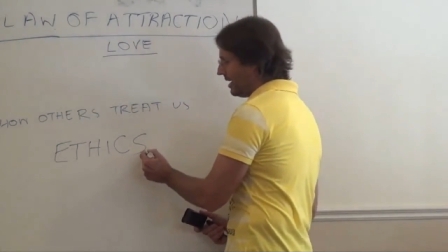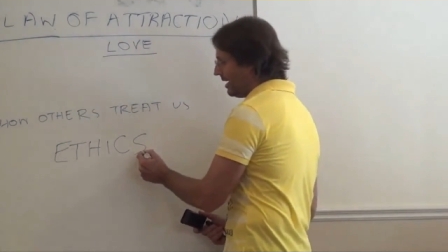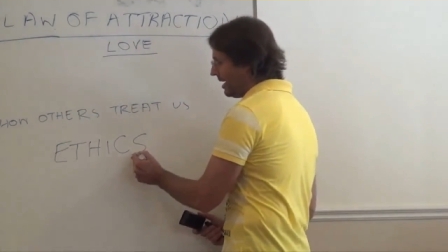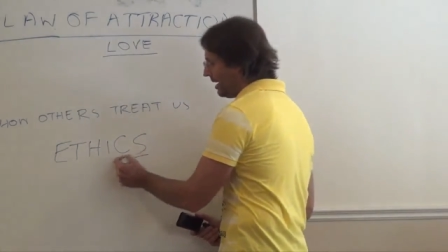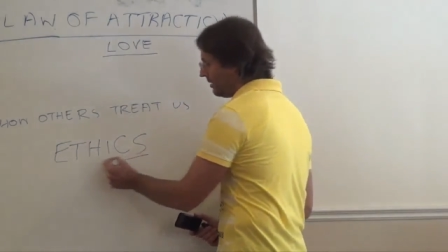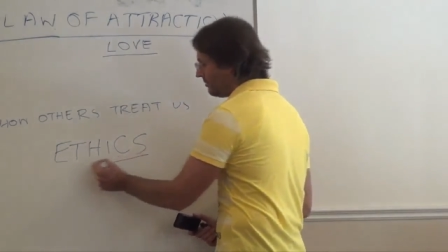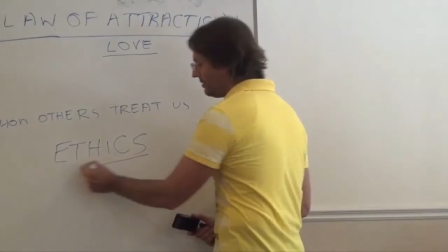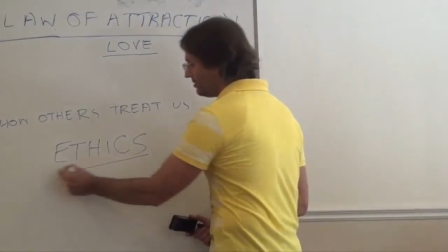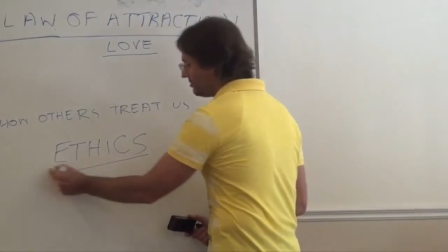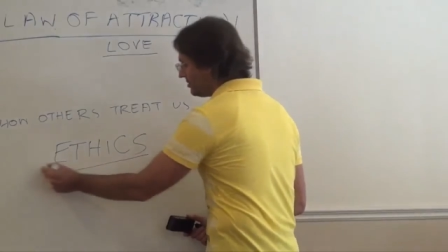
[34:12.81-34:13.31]

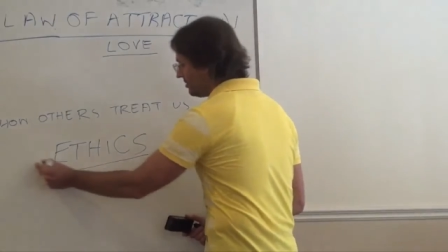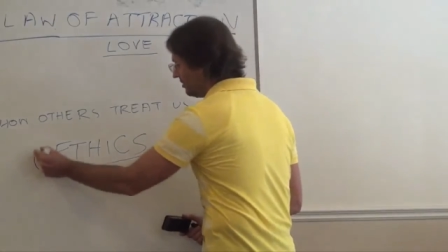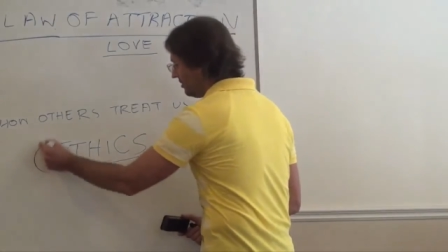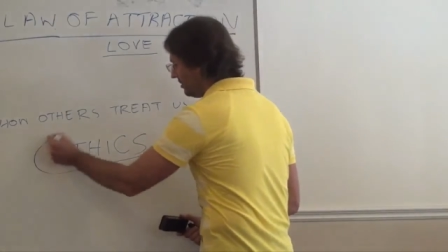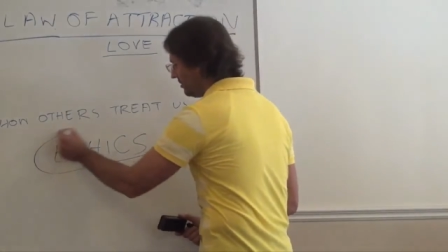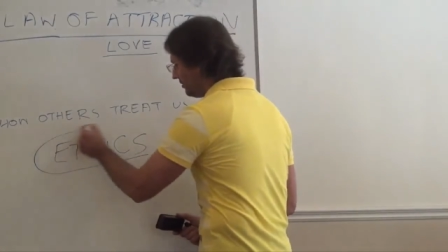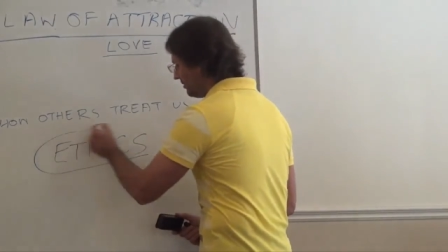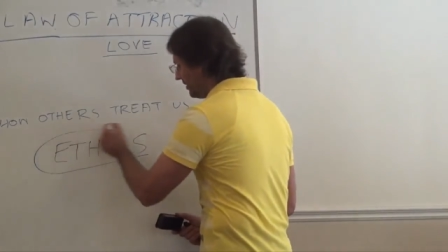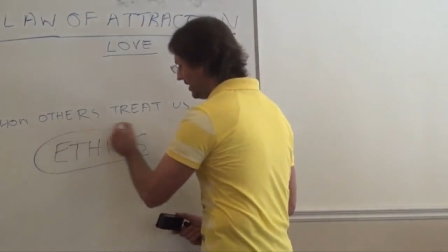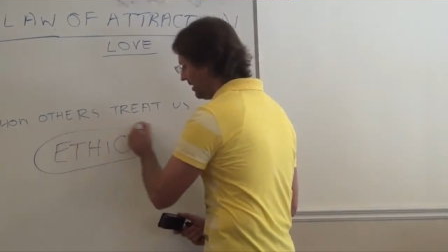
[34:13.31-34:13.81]
Our
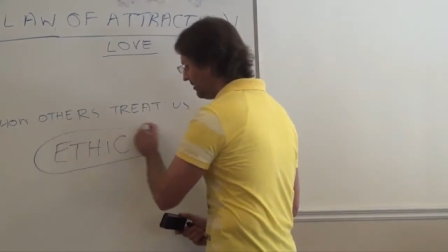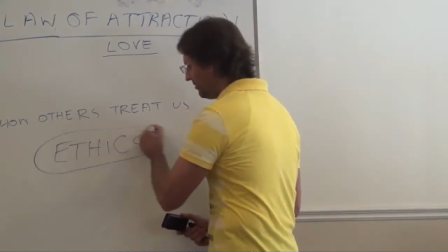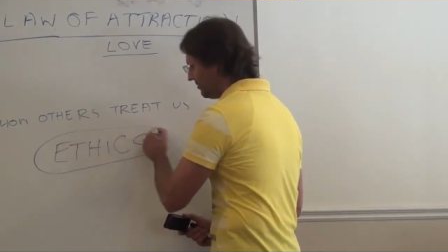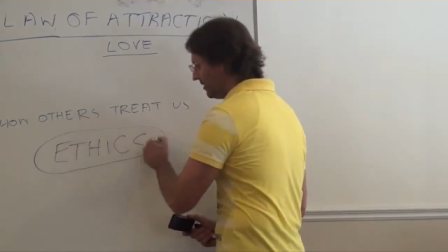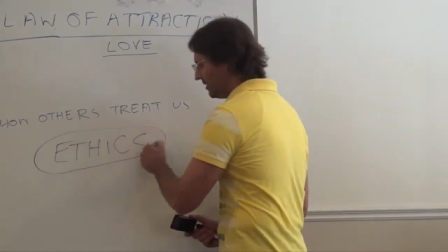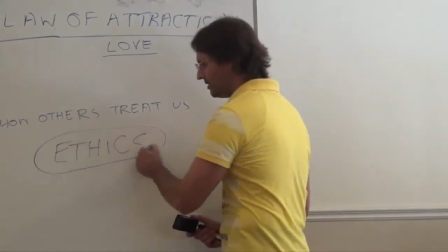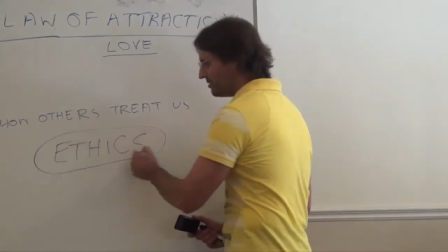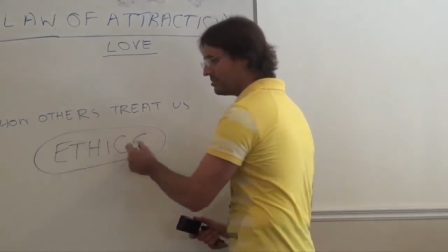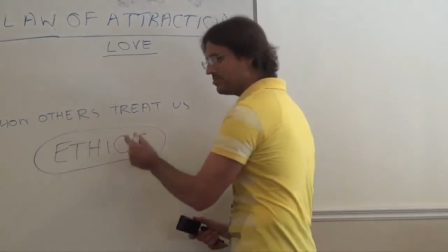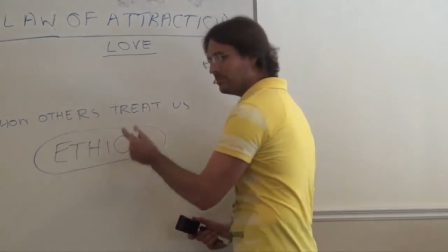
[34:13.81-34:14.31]
internal
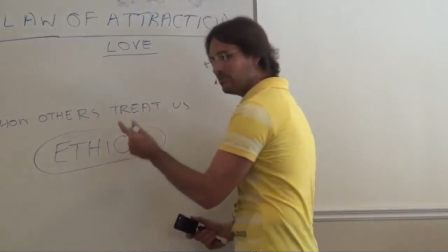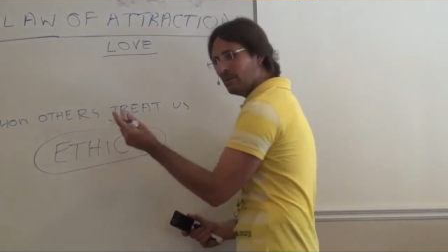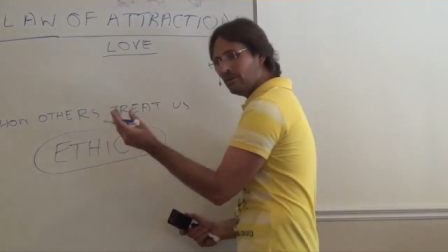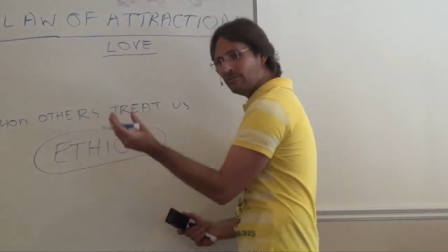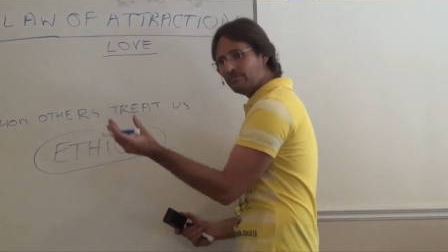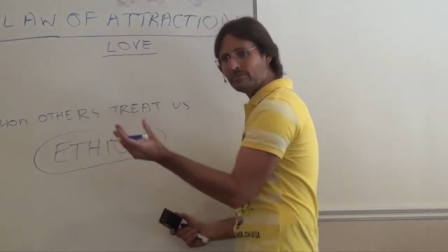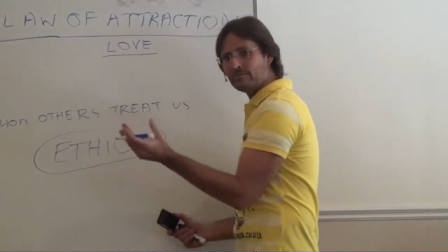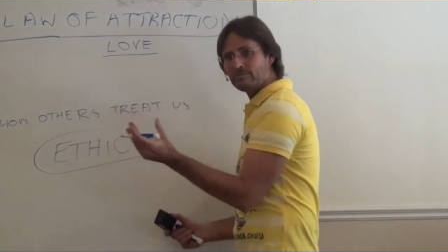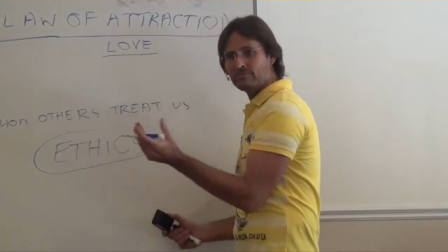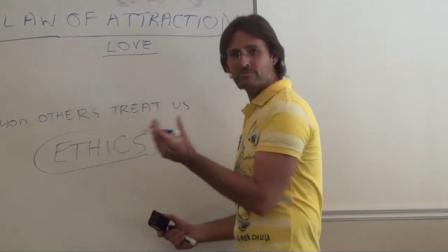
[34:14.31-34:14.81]
ethics are
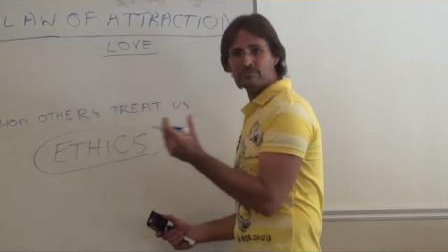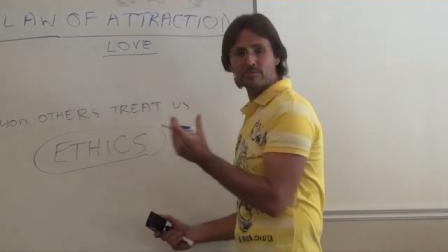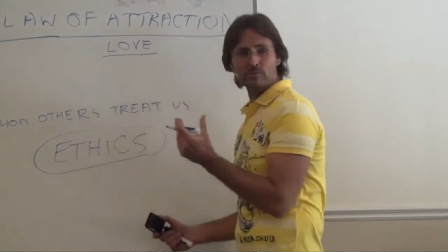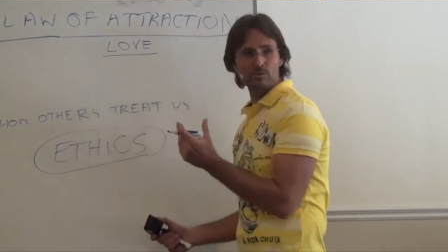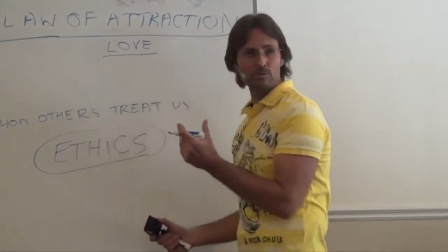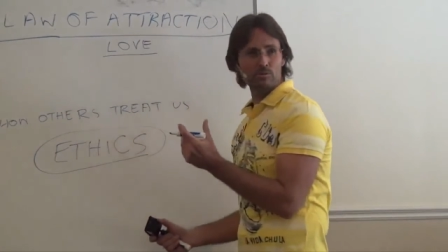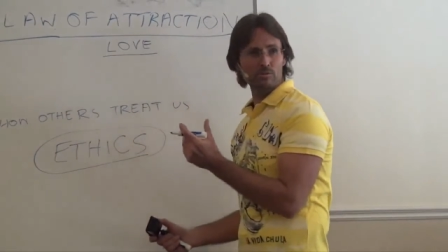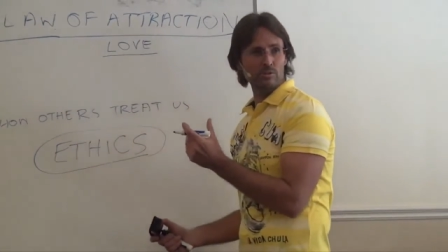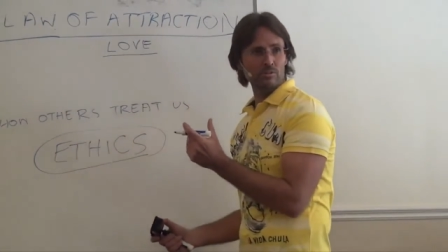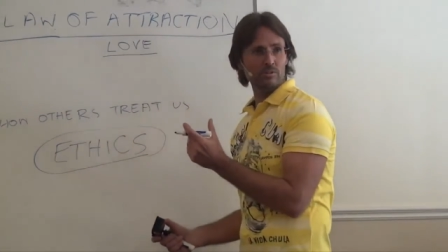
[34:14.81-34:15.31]
often
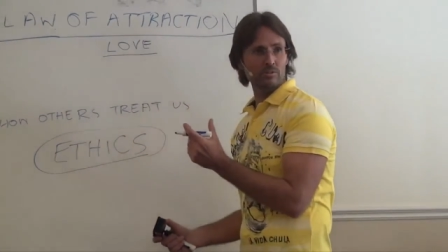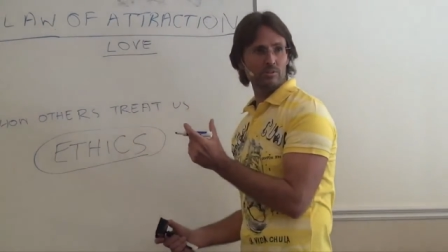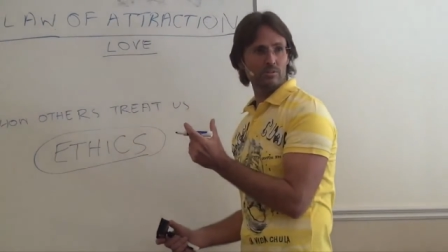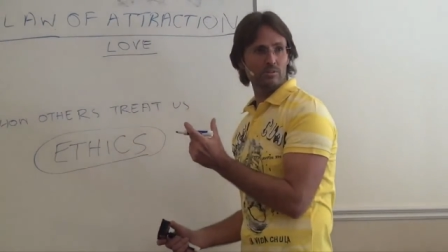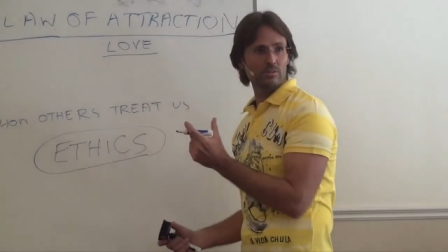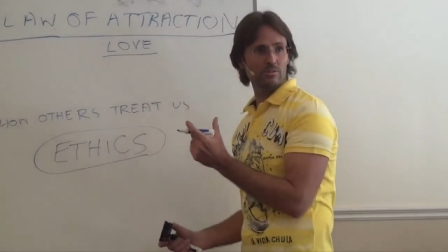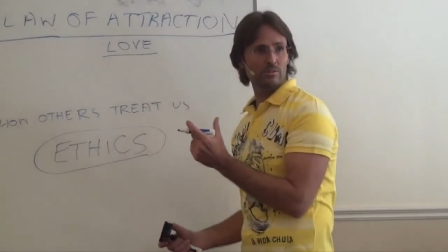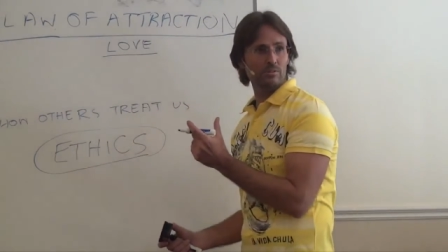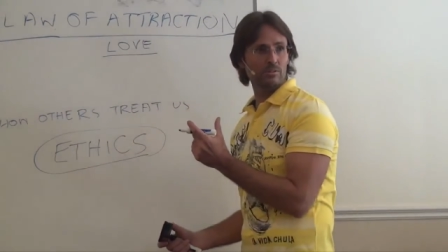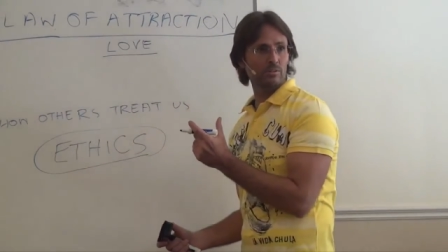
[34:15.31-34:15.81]
flawed.
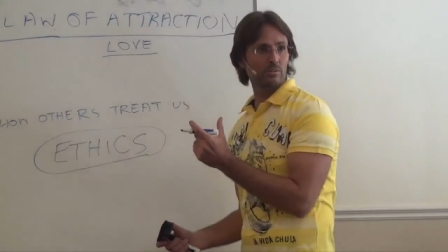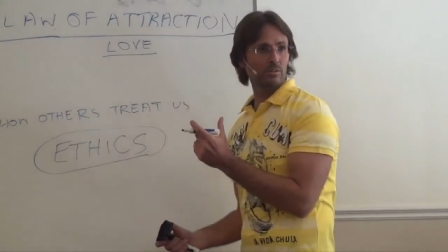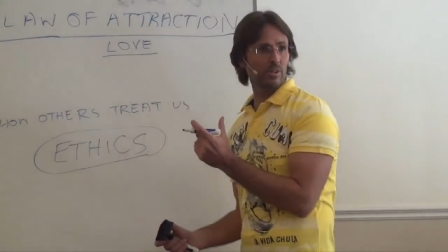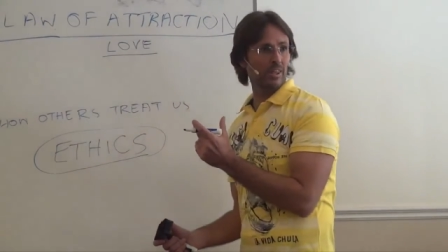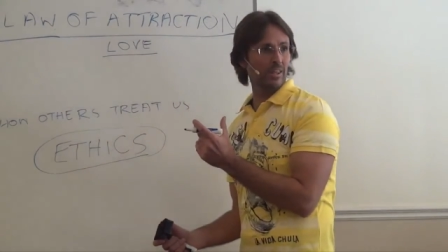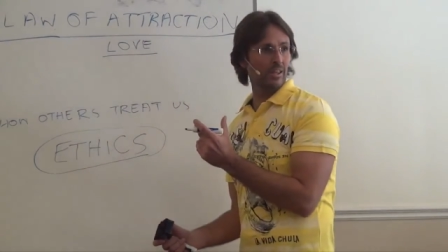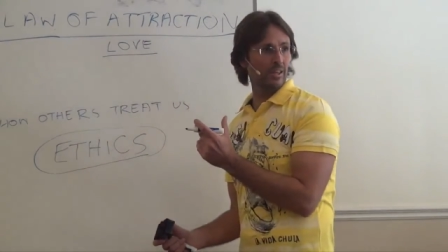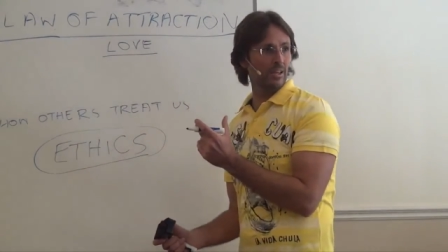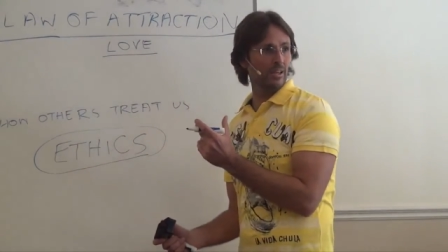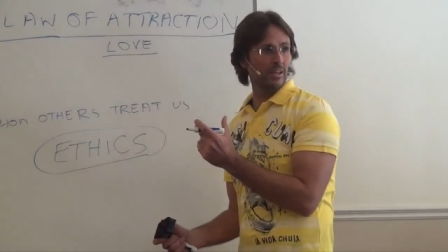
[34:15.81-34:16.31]

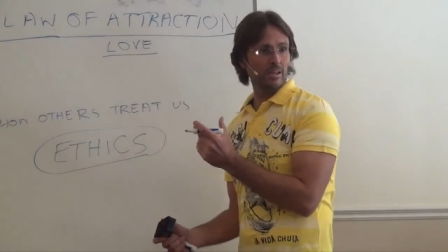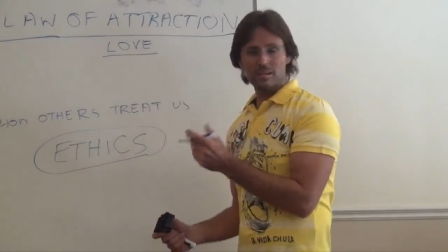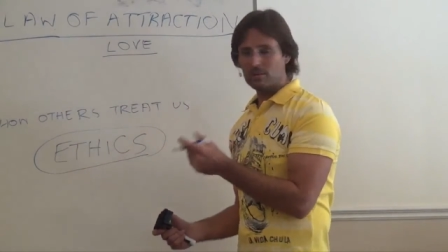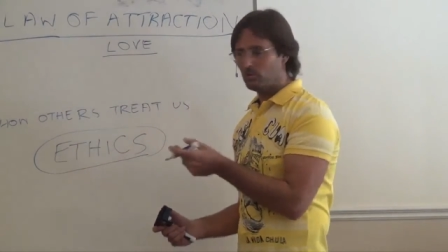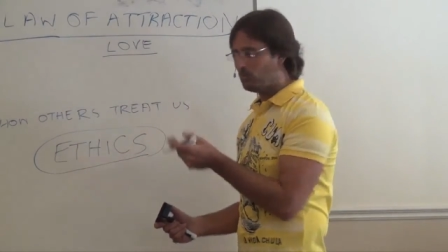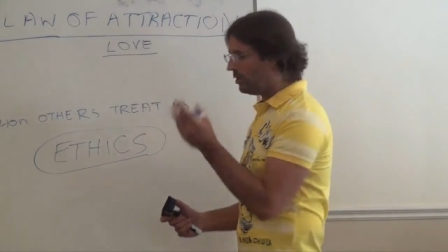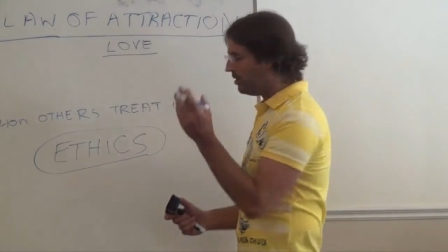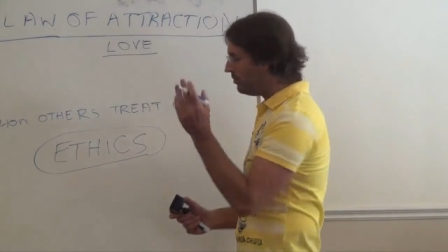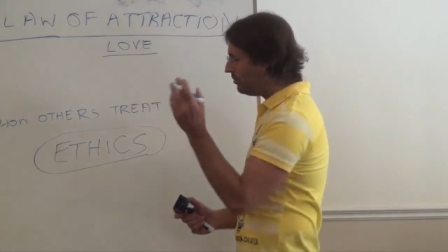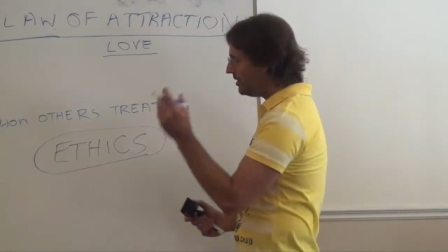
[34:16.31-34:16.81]

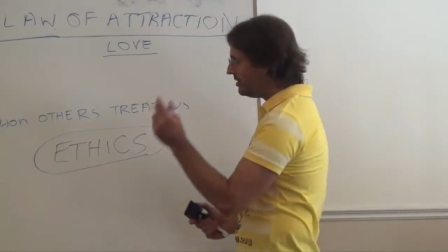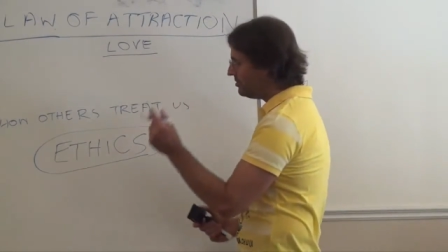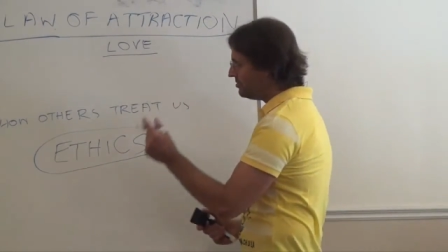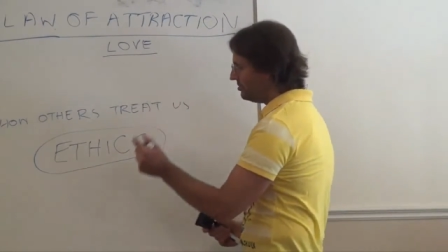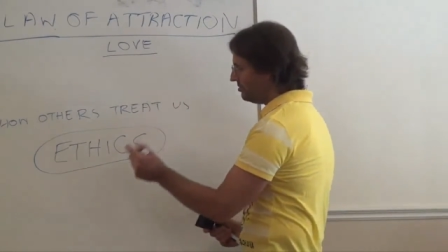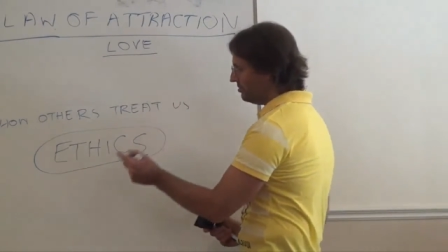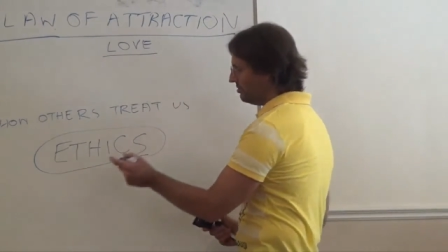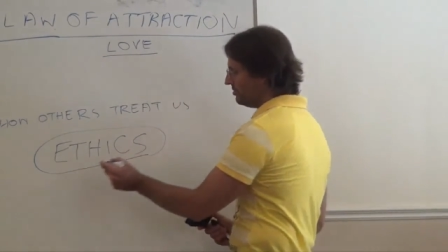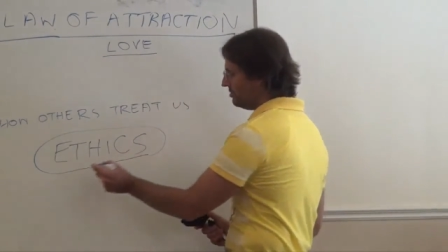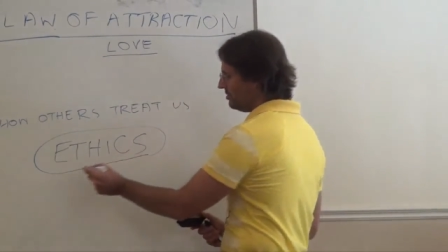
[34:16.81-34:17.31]
What we
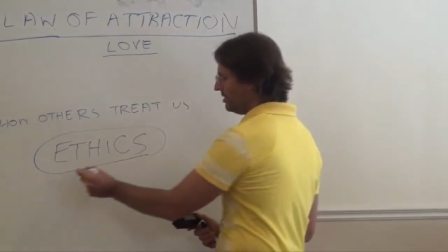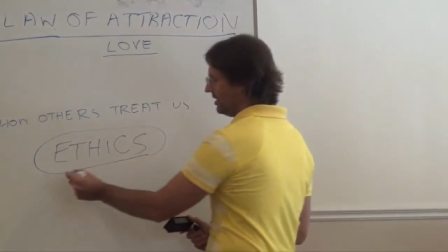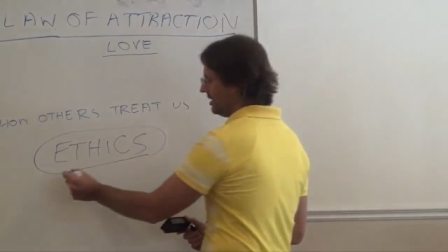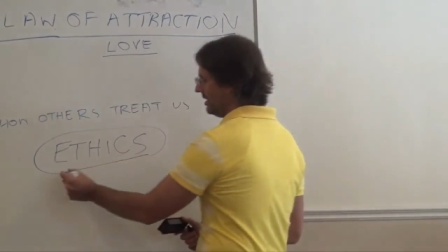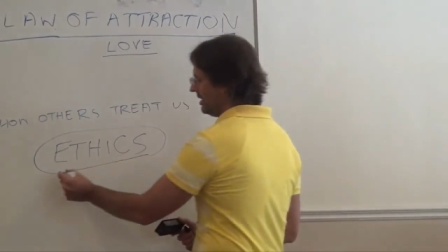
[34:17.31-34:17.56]
do